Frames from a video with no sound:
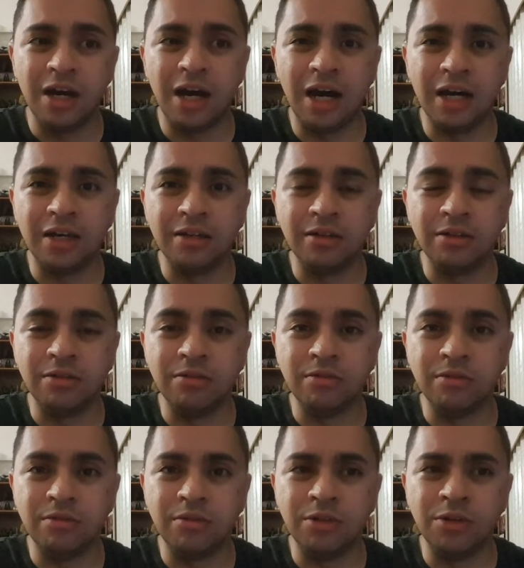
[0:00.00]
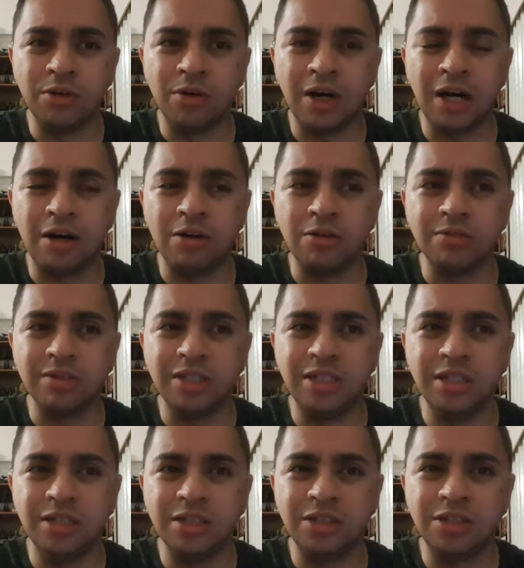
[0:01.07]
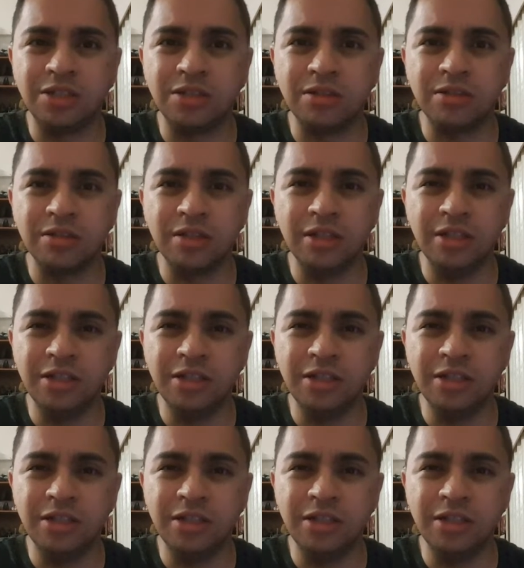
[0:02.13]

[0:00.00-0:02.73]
and, you know, how he's